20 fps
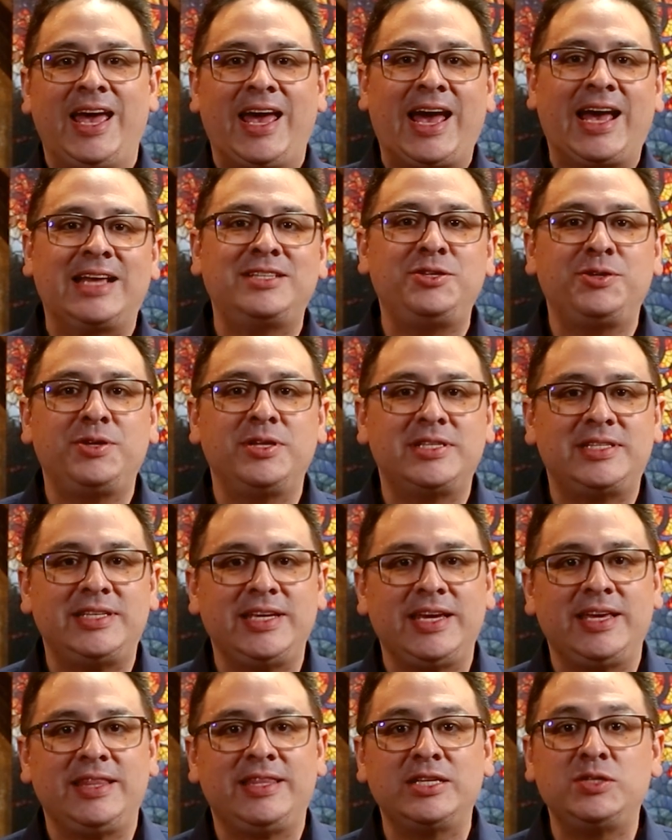As you can
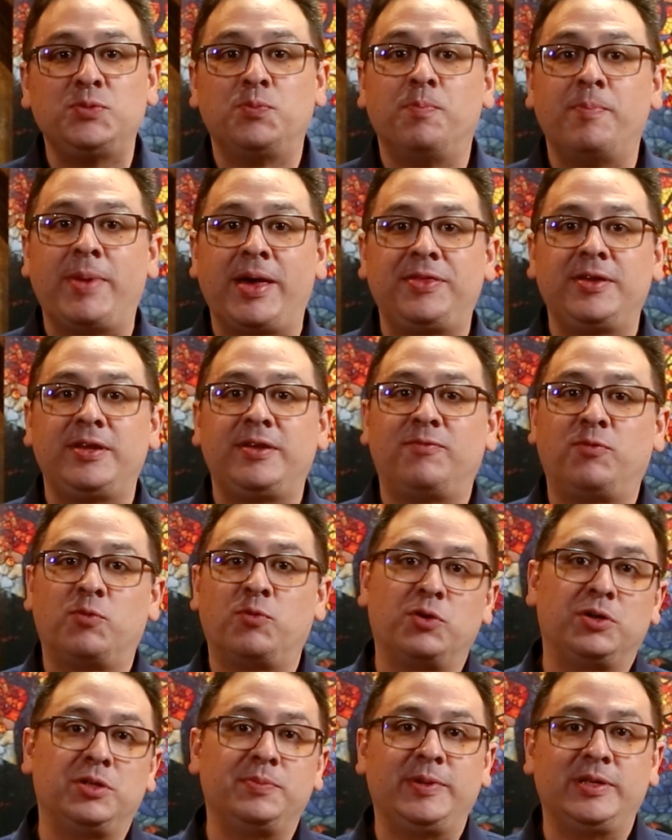see, this method of
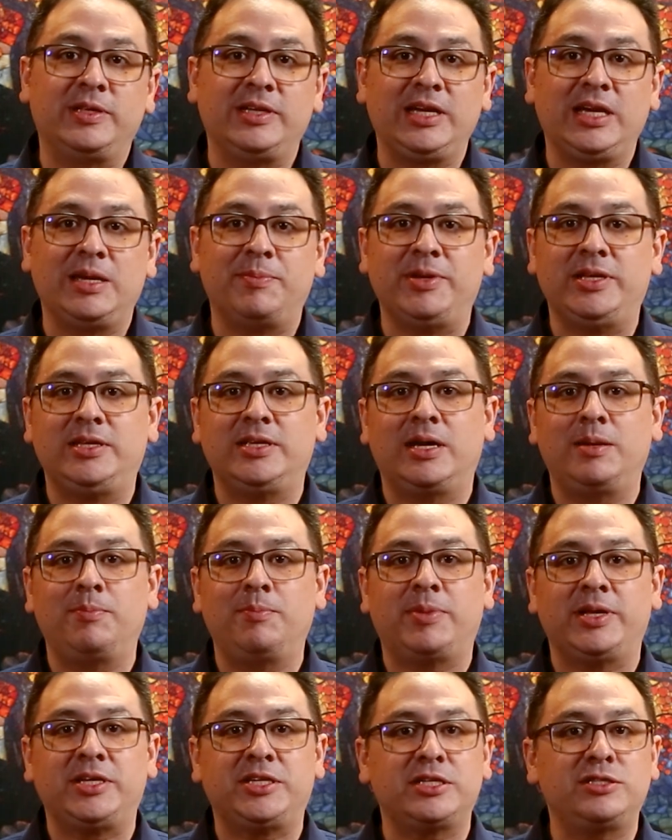world building can be
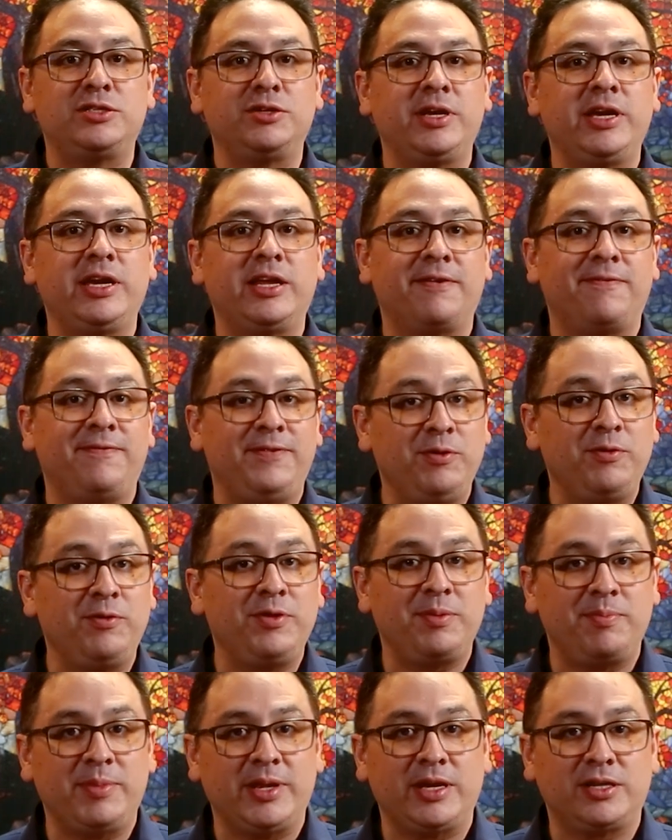done by just looking at a few of
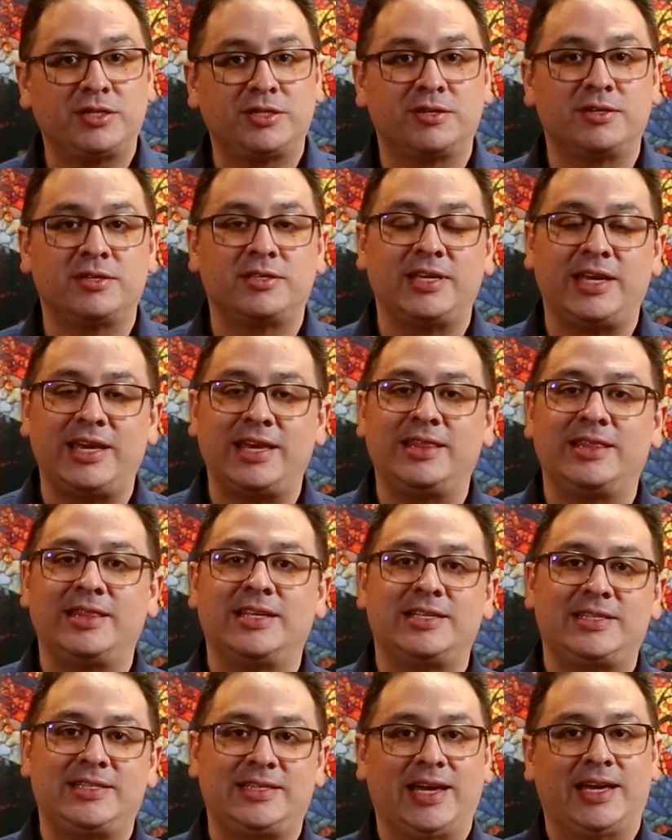the miniatures in
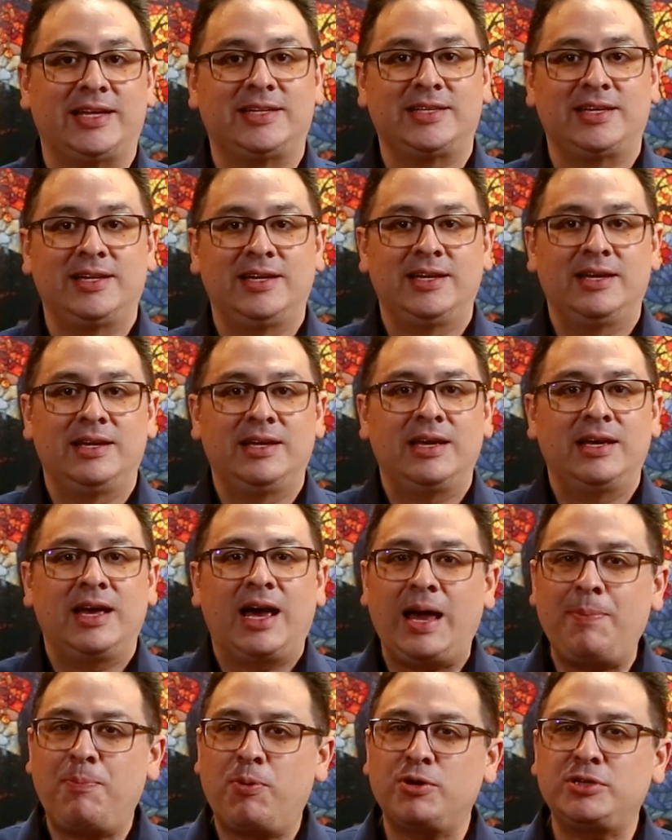this set.
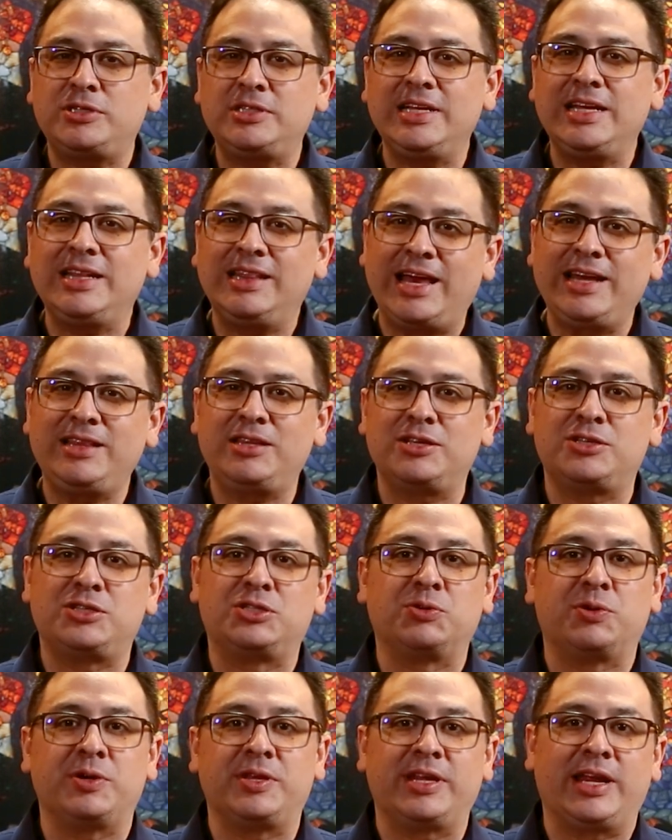I personally like the
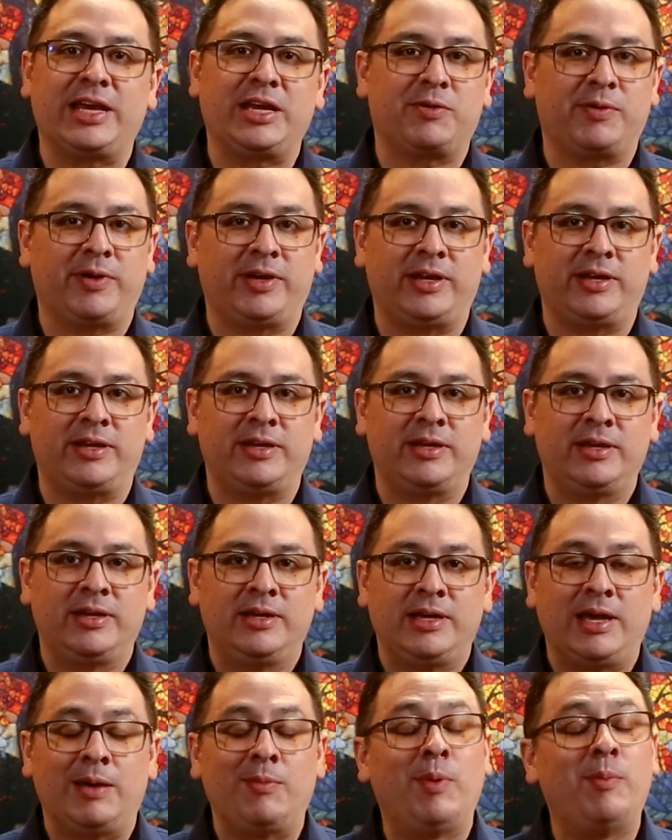story that I created,
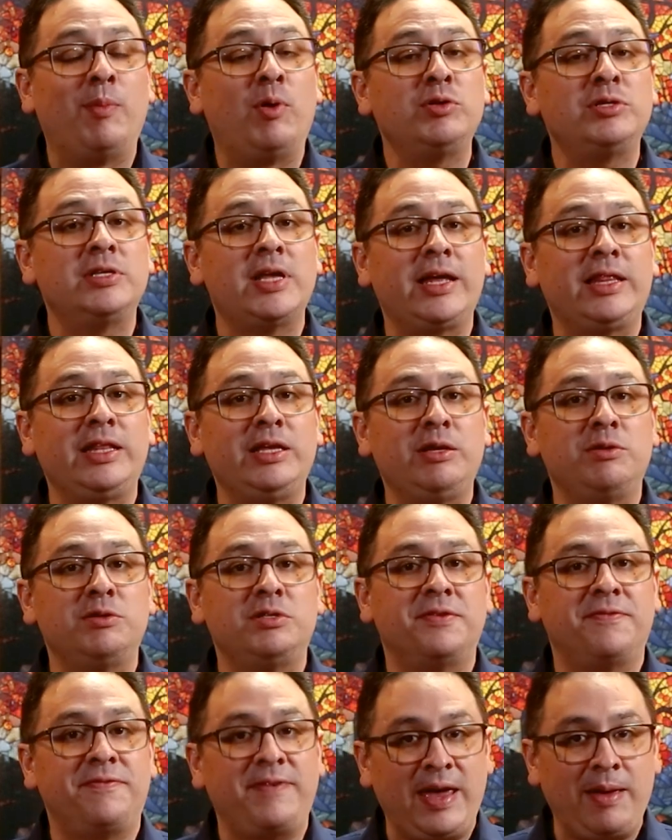and will most likely use
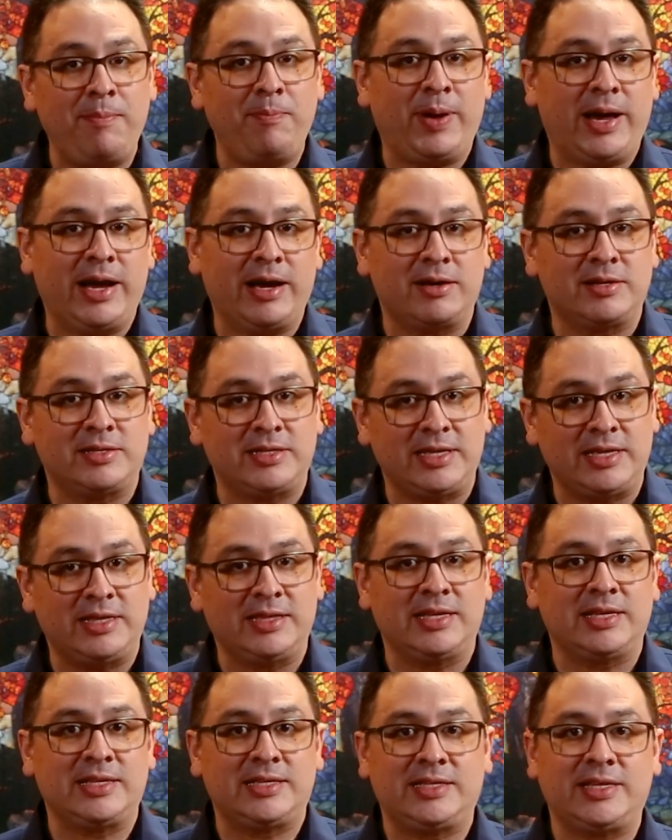the vampires in
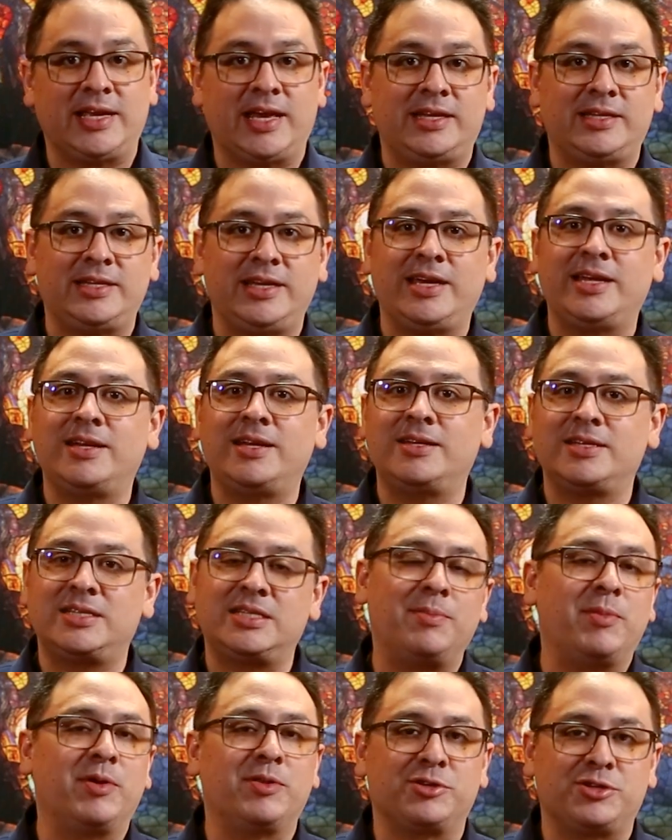this set in
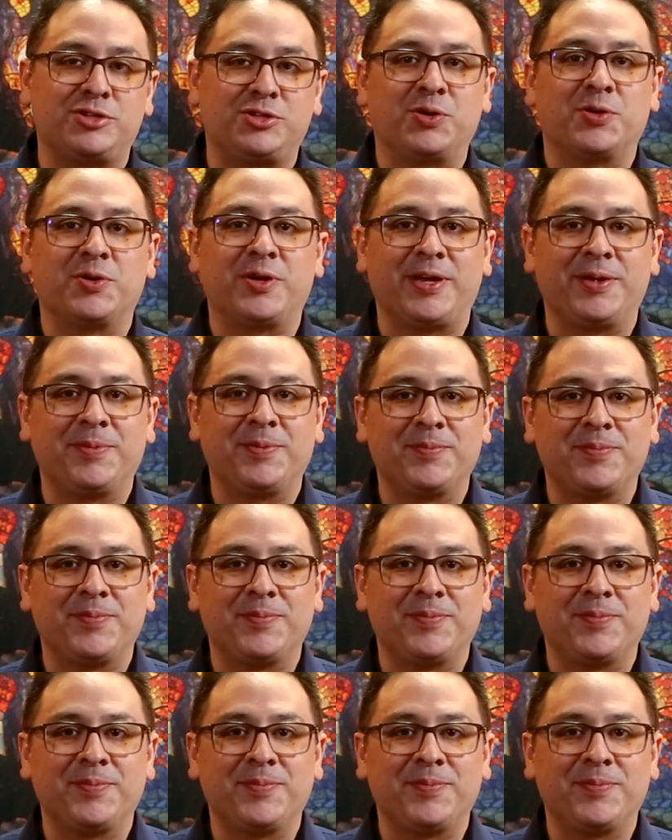some other story.